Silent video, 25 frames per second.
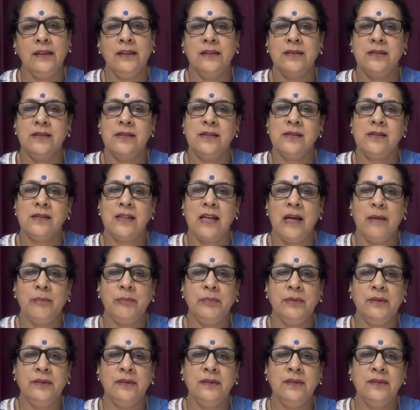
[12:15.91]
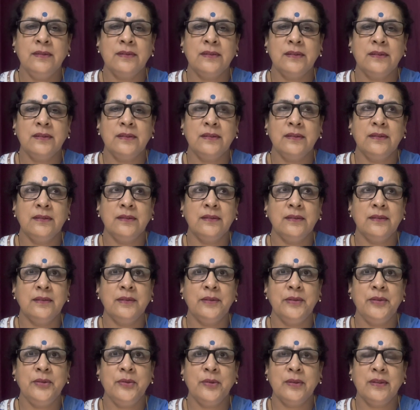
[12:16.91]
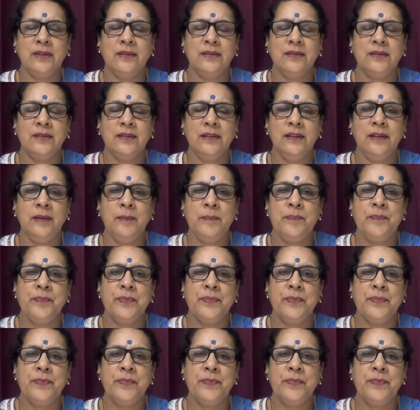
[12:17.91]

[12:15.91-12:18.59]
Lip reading: It just happens, you can say,